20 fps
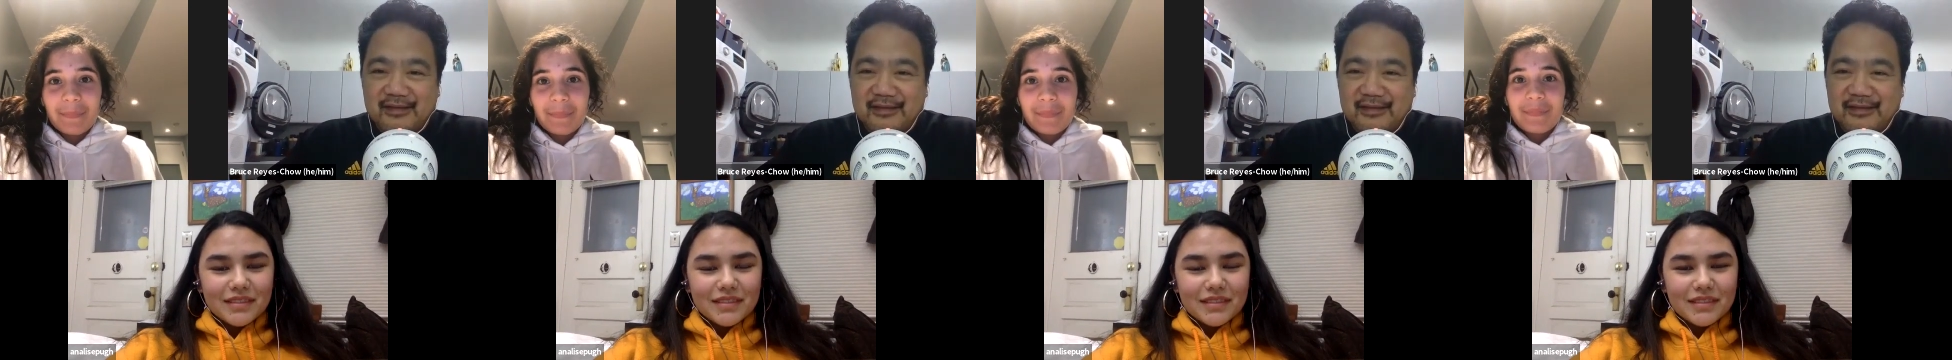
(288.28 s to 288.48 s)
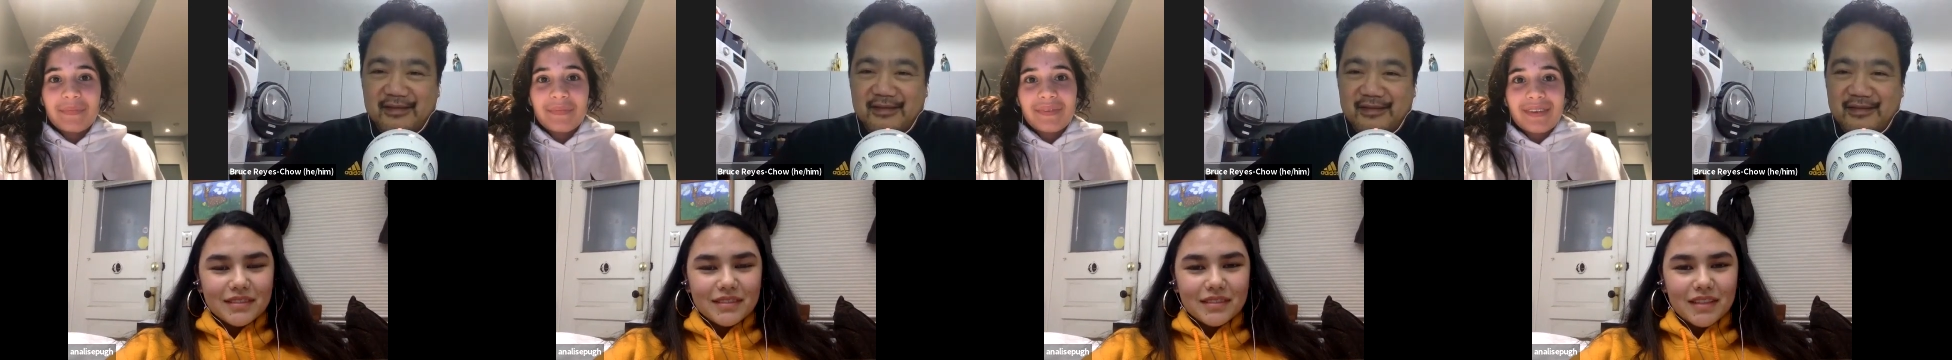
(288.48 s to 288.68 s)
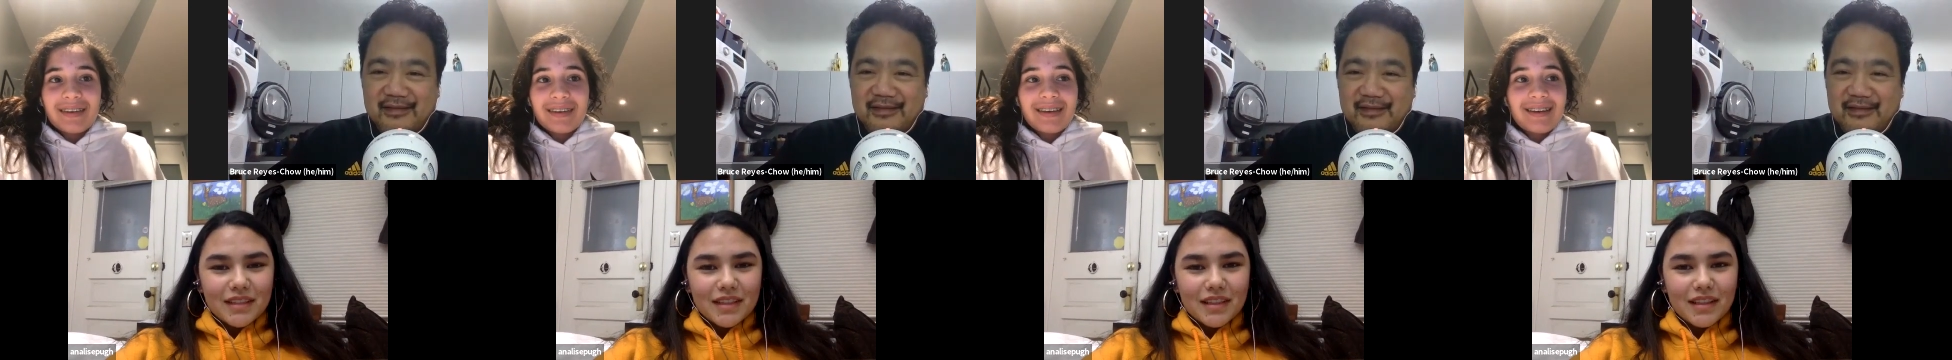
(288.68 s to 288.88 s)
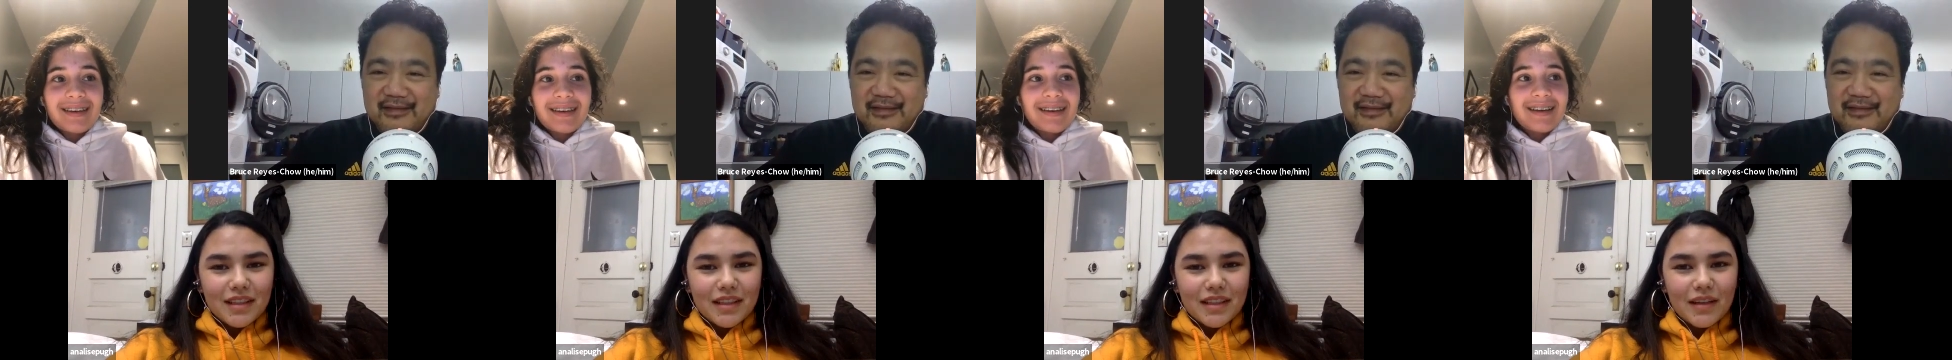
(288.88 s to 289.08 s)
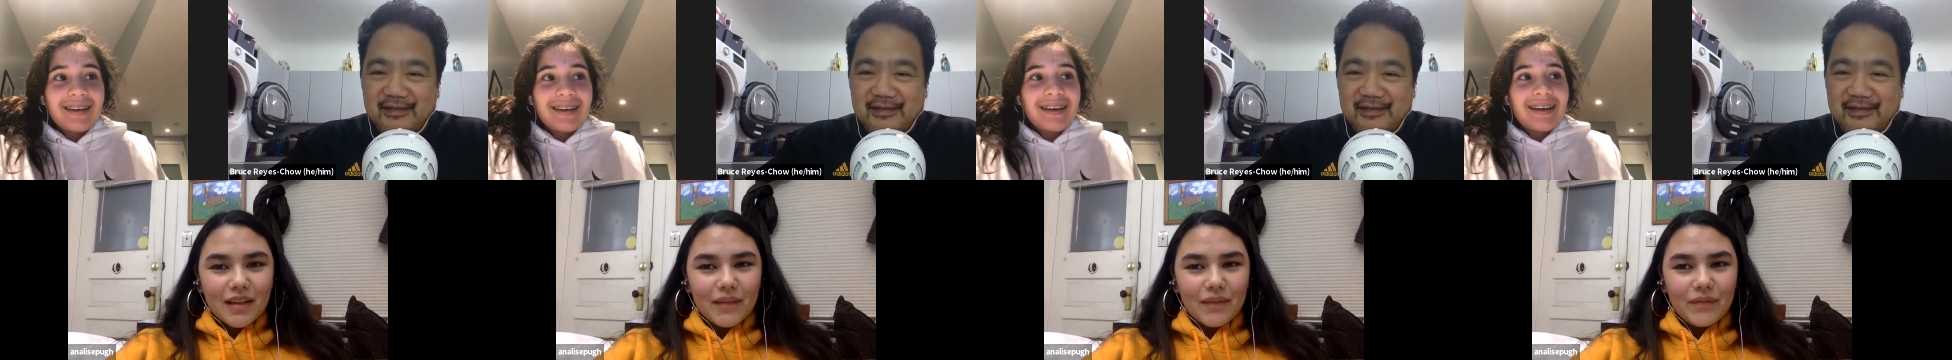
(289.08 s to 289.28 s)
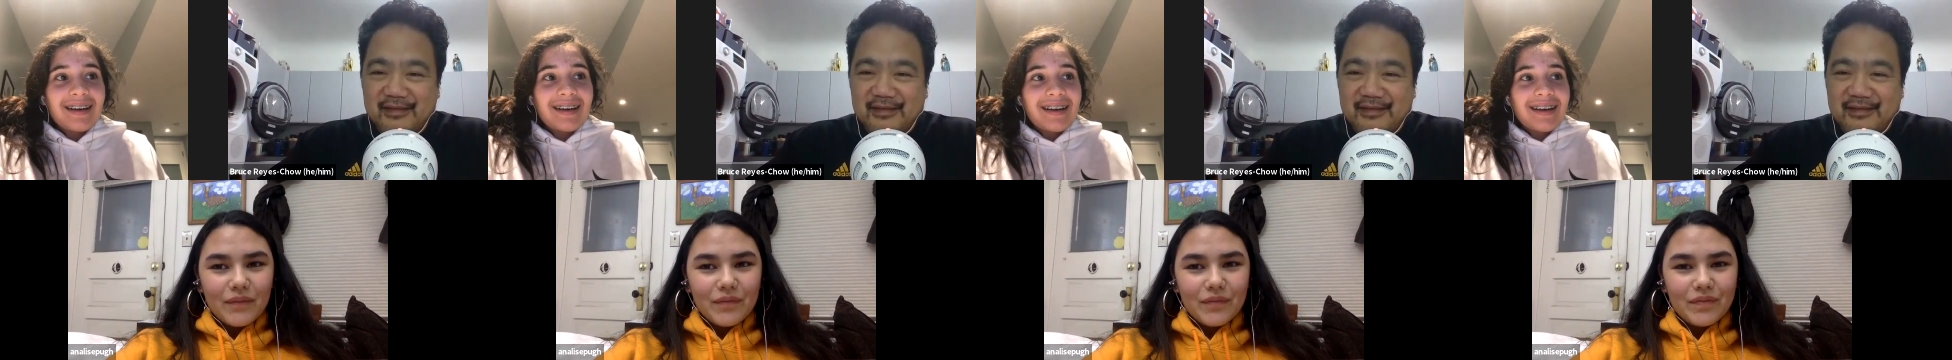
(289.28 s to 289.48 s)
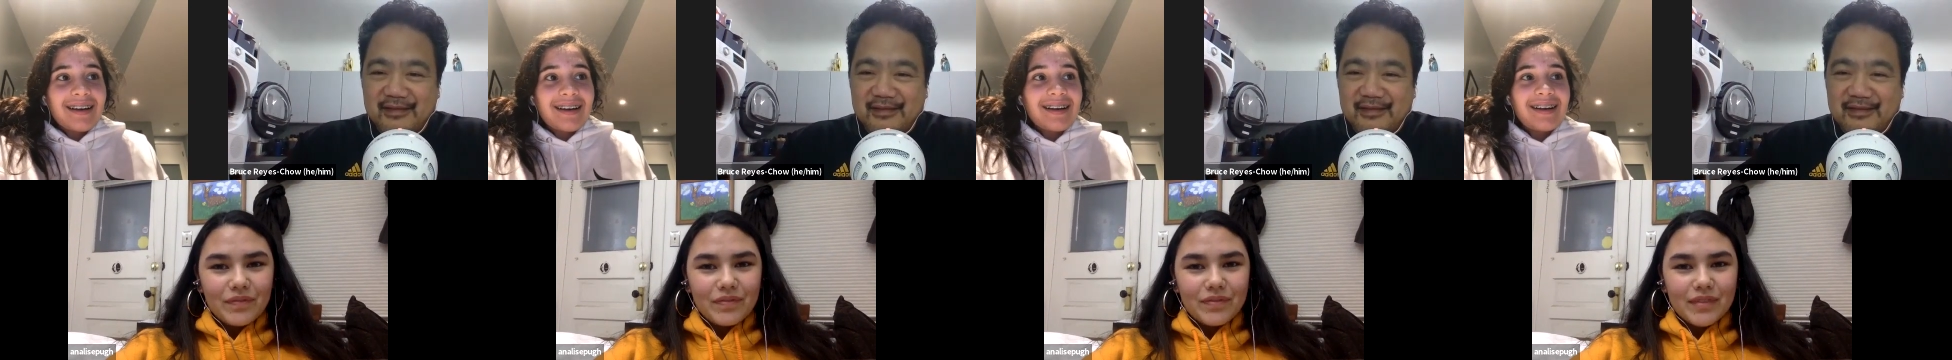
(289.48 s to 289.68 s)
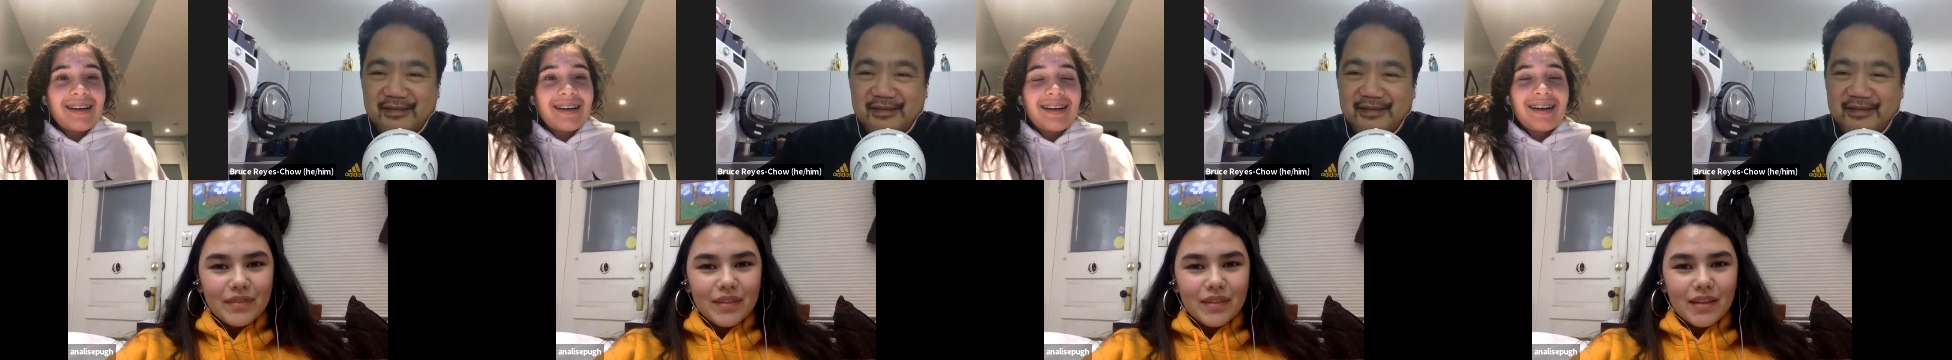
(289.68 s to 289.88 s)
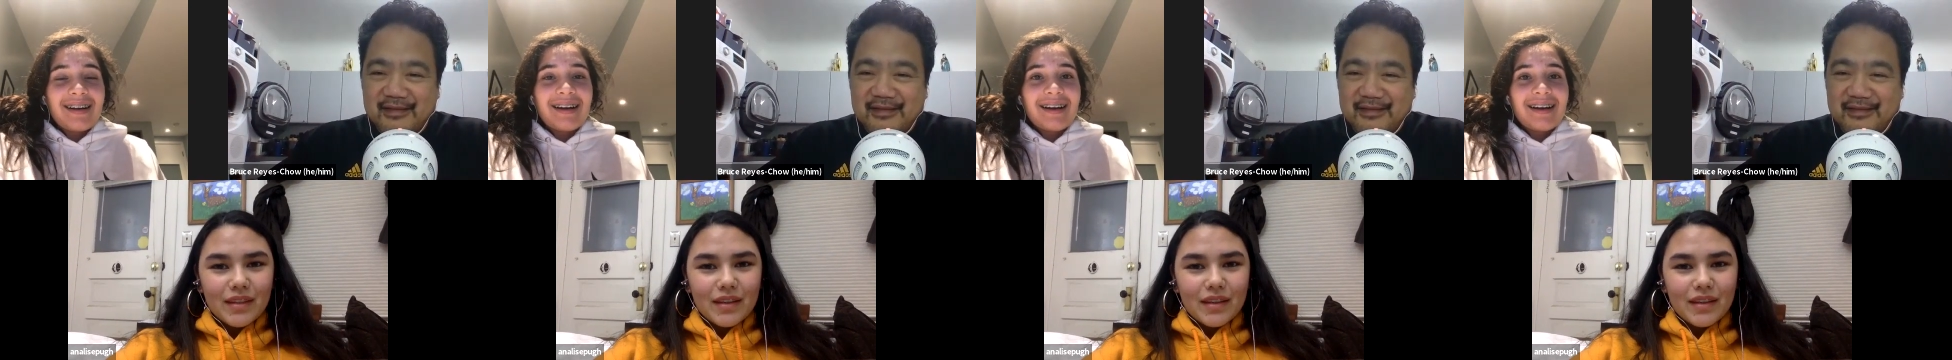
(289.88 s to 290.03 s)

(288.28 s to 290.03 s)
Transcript: [no speech]